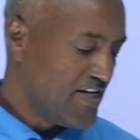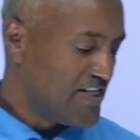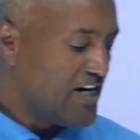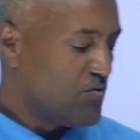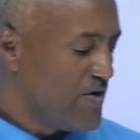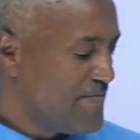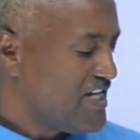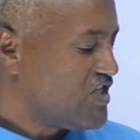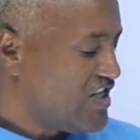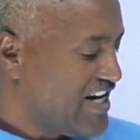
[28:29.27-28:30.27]
till we
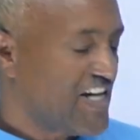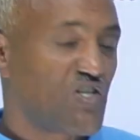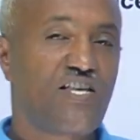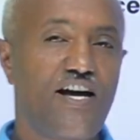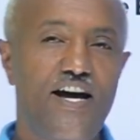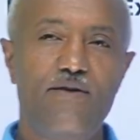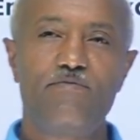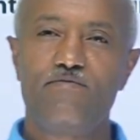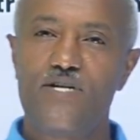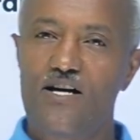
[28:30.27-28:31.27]
meet next
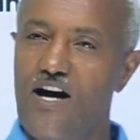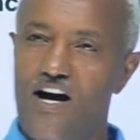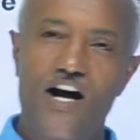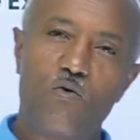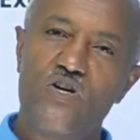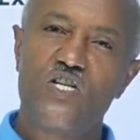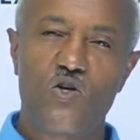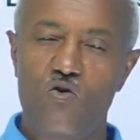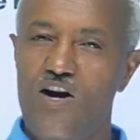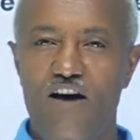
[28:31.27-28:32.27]
time, I wish
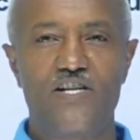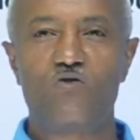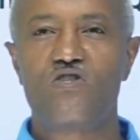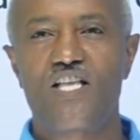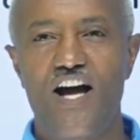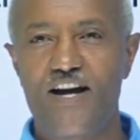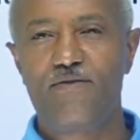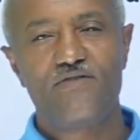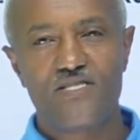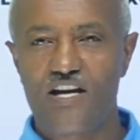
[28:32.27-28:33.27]
you have a good
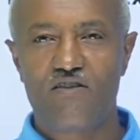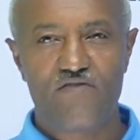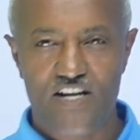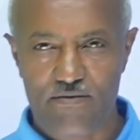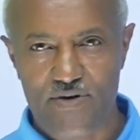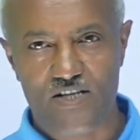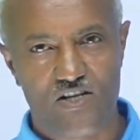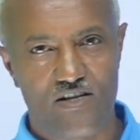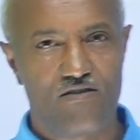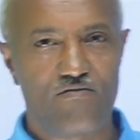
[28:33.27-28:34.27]
time. Thank you very
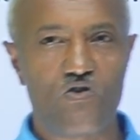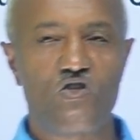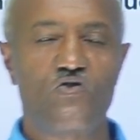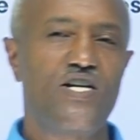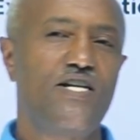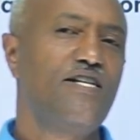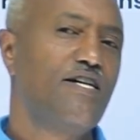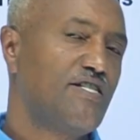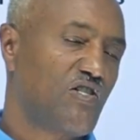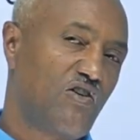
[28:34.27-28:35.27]
much for today.
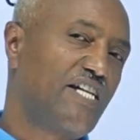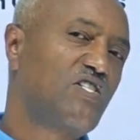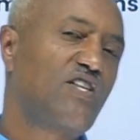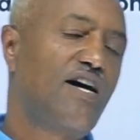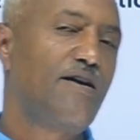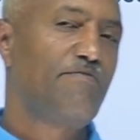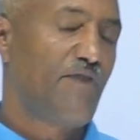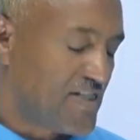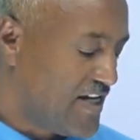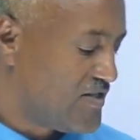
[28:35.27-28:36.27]
So next time,
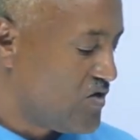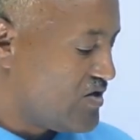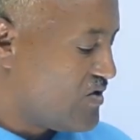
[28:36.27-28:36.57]
as I told